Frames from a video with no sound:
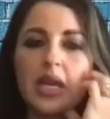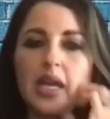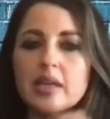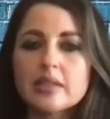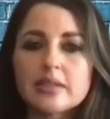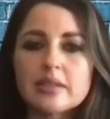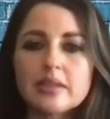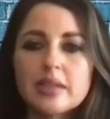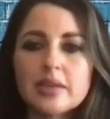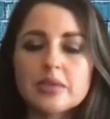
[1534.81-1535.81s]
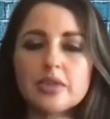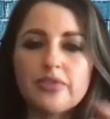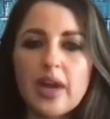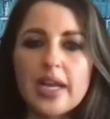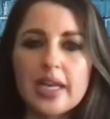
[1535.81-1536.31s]
and you know
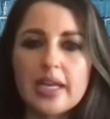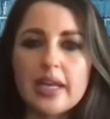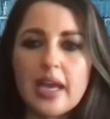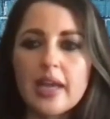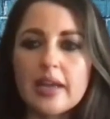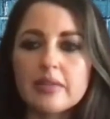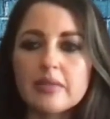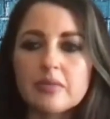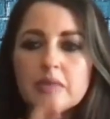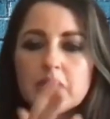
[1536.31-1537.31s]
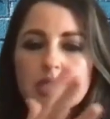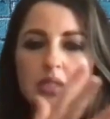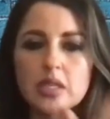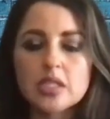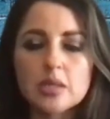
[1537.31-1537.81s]
defining hey these
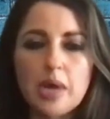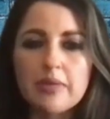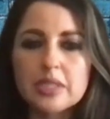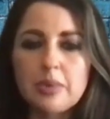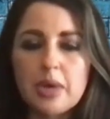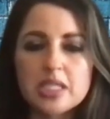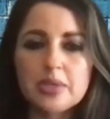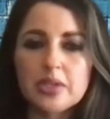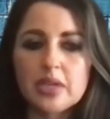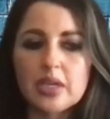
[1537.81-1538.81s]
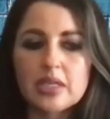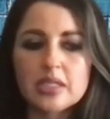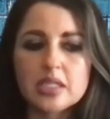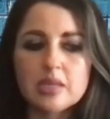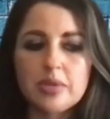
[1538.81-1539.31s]
these are my responsibilities
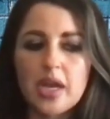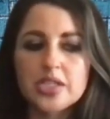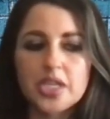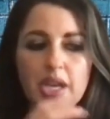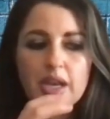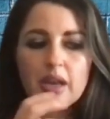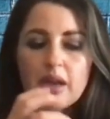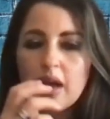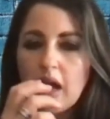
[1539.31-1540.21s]
in supply chain.